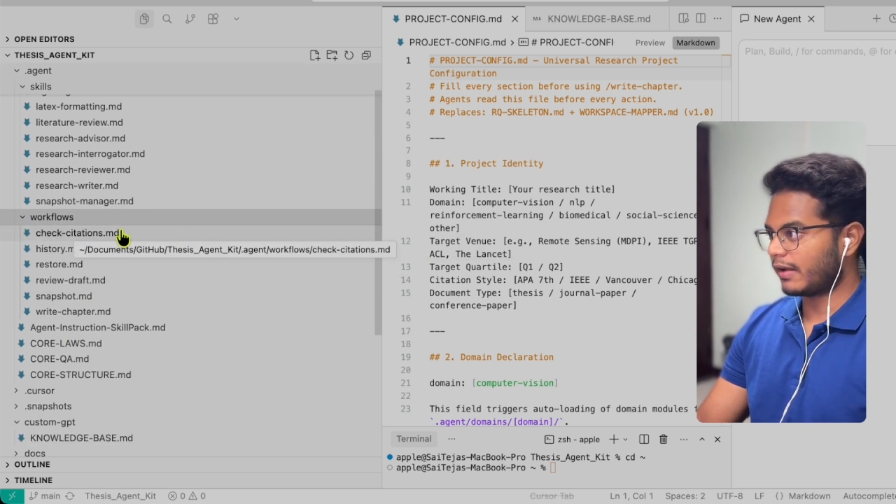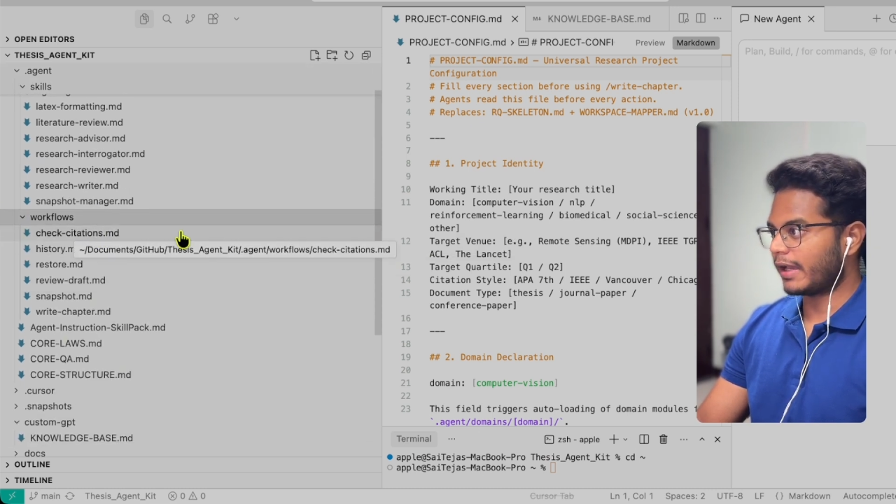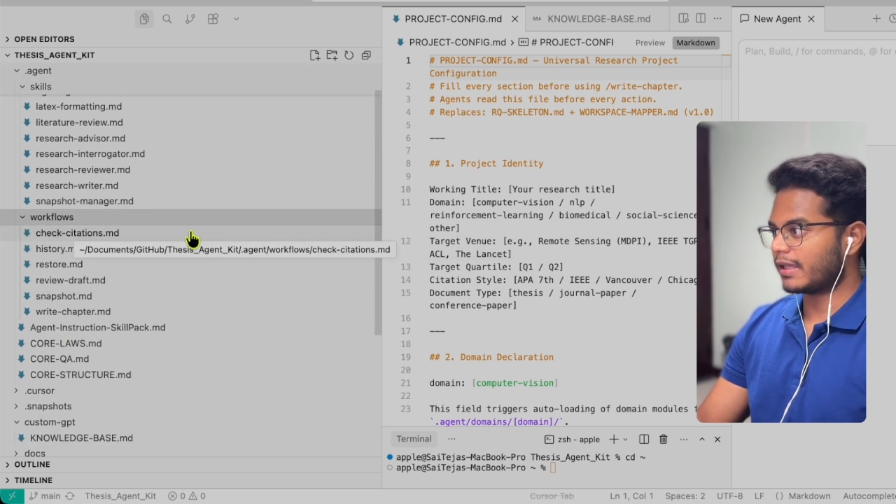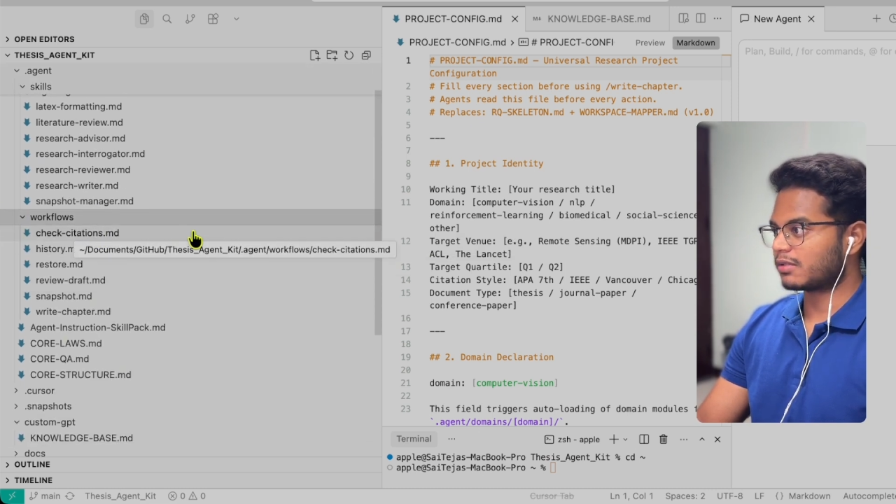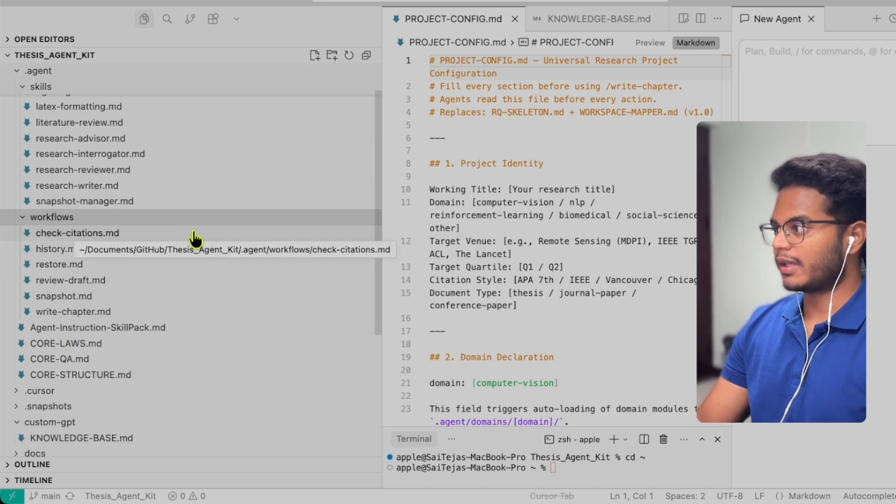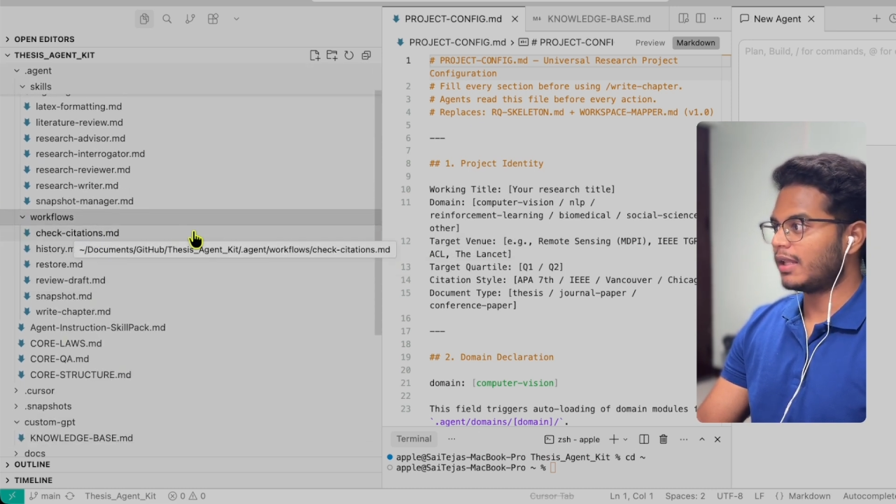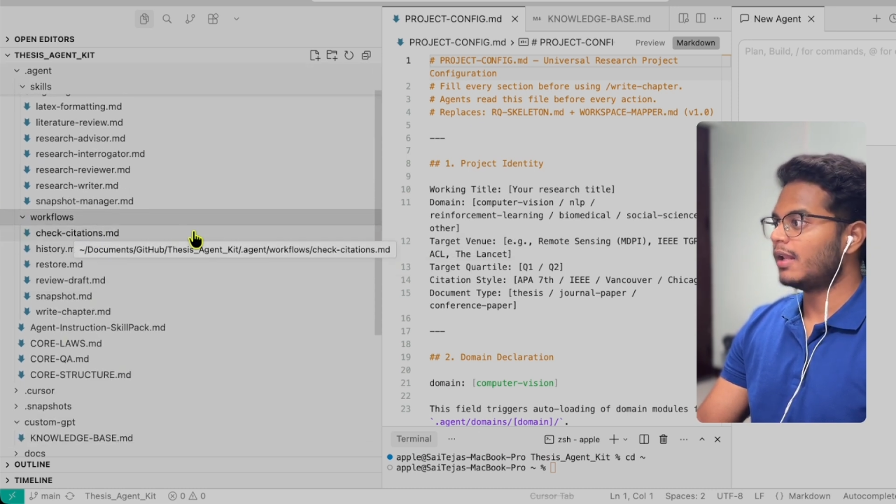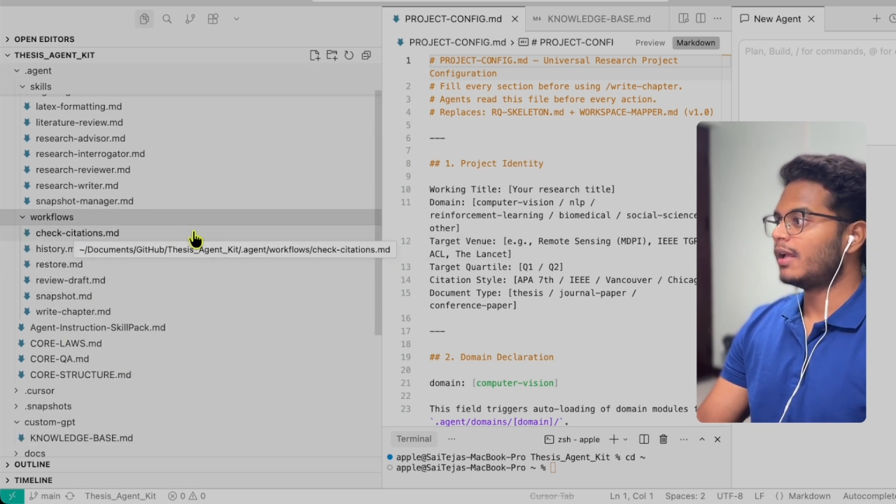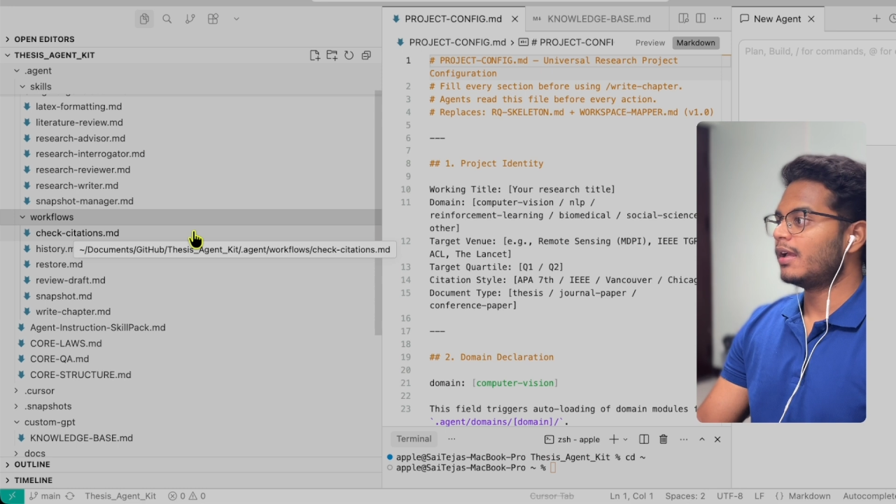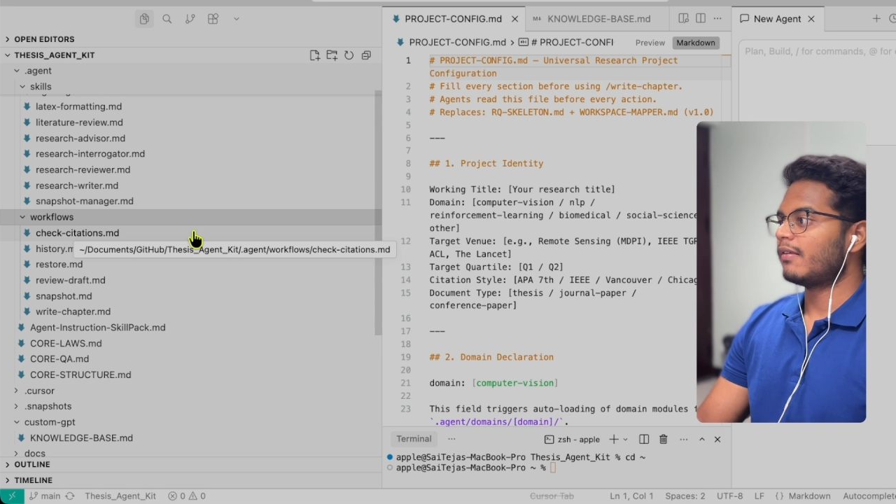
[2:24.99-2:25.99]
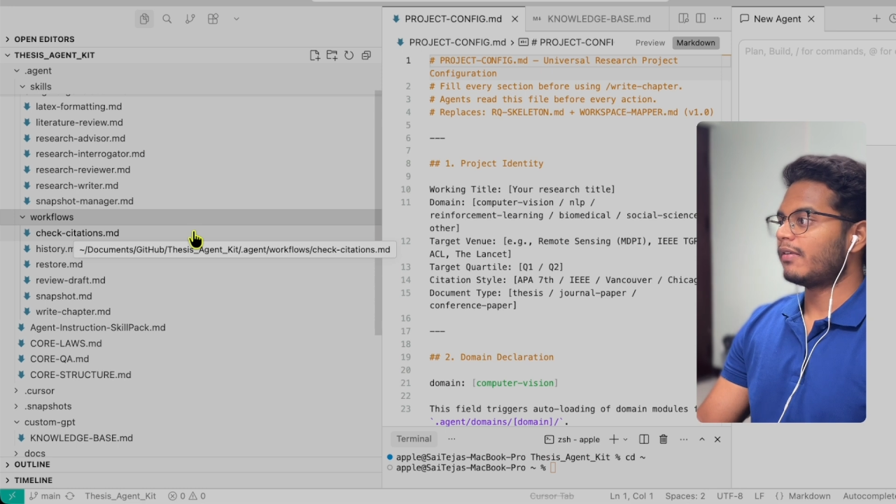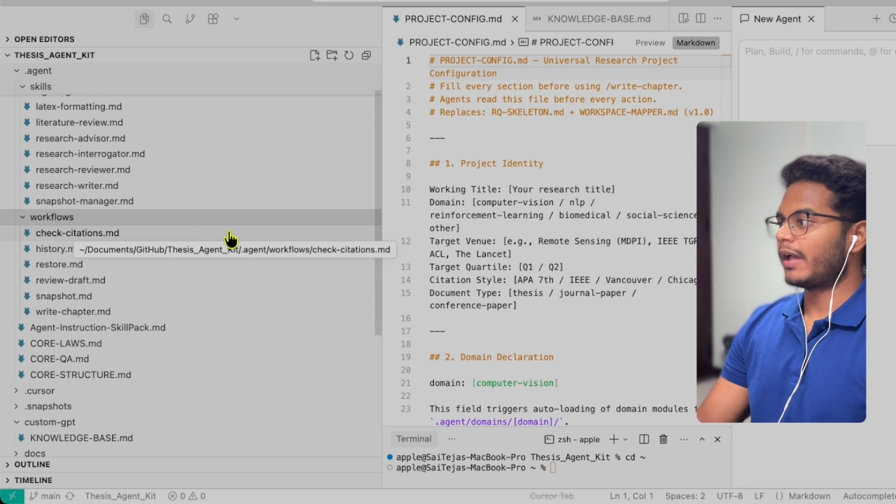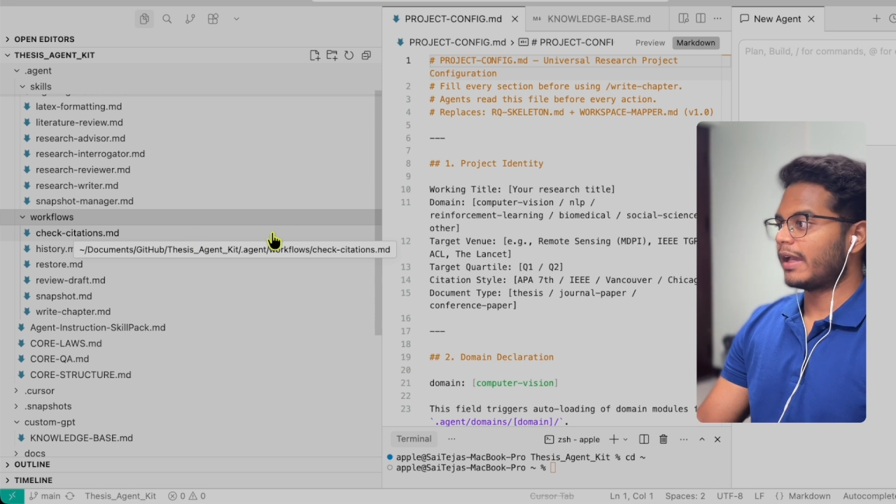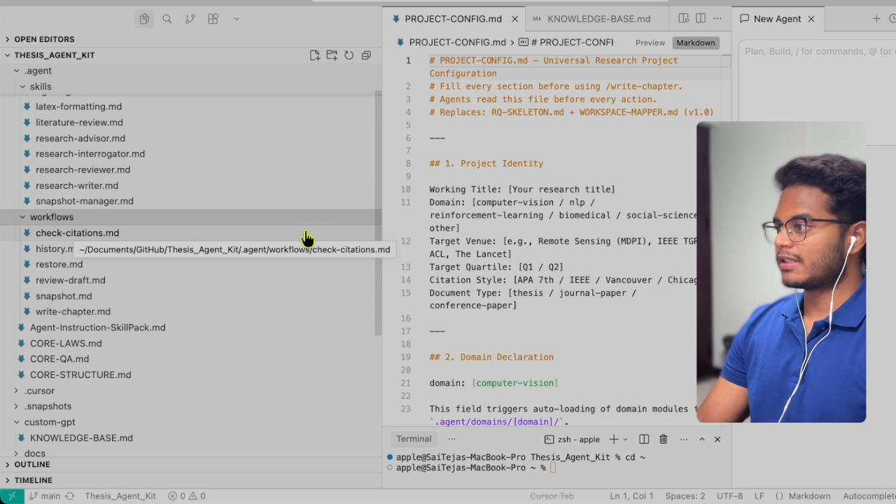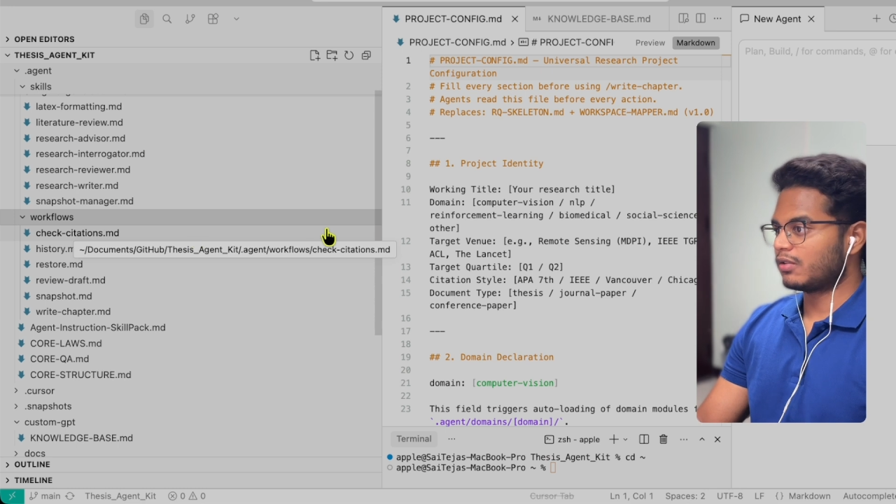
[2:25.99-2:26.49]
as well,
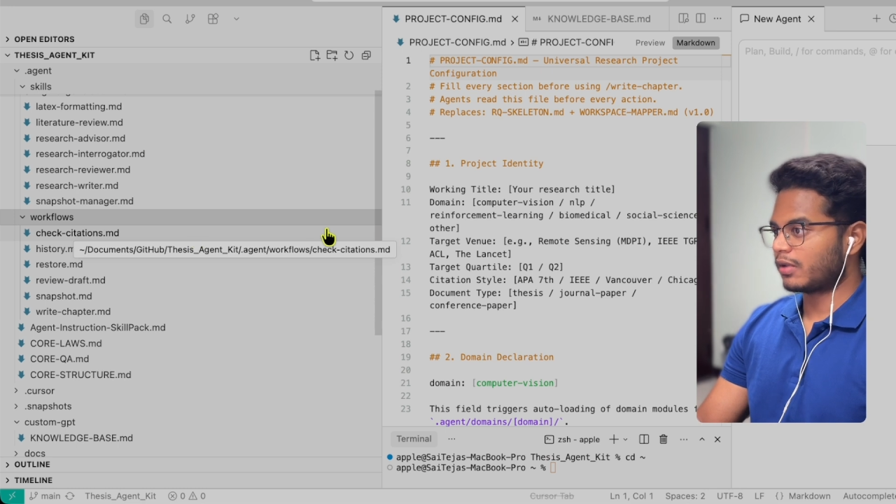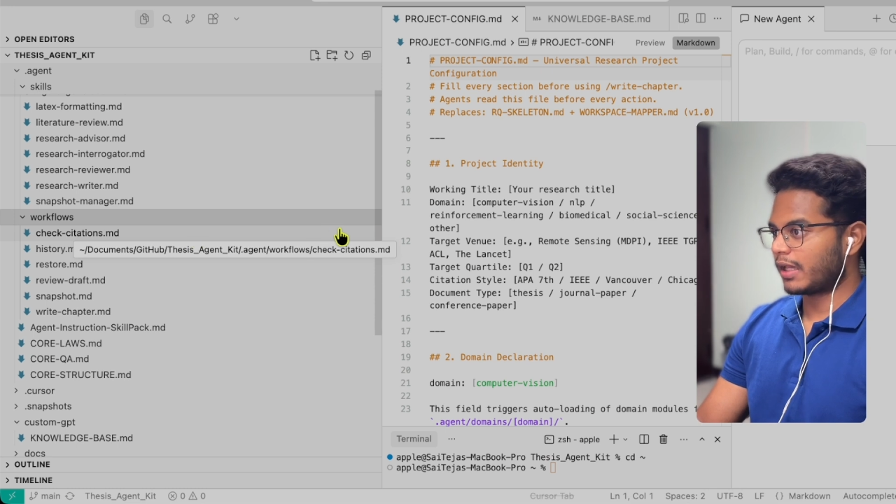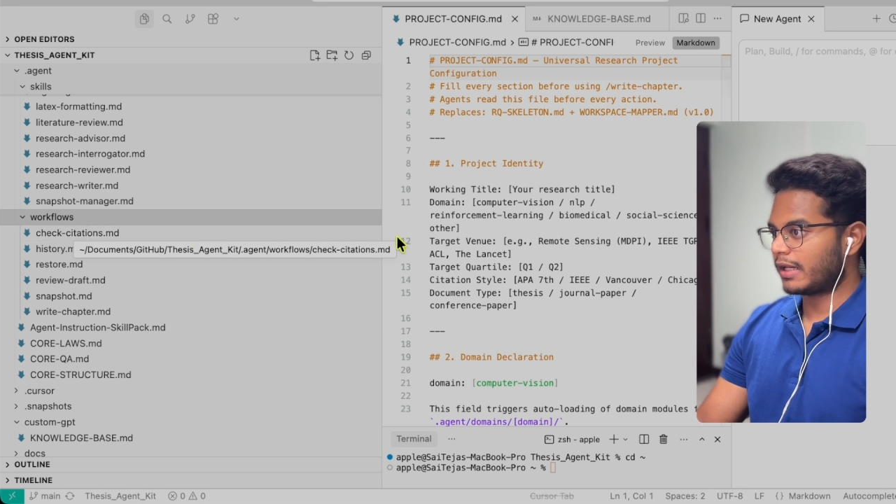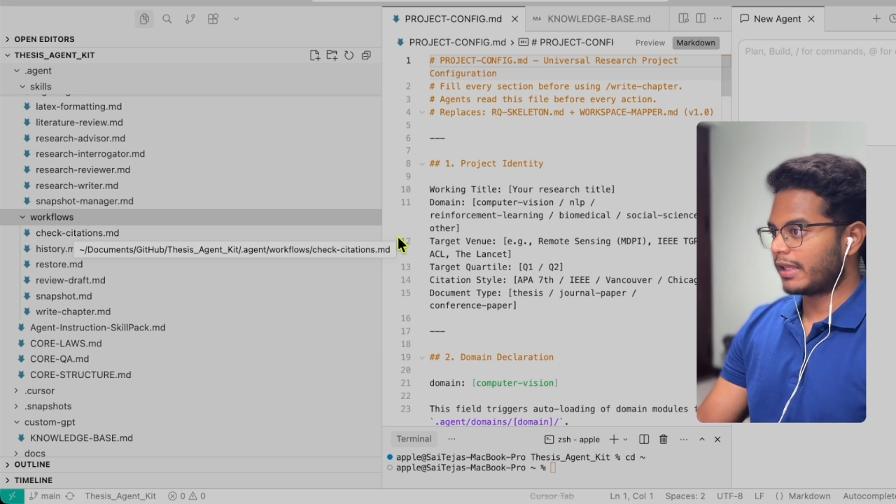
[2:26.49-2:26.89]
as you can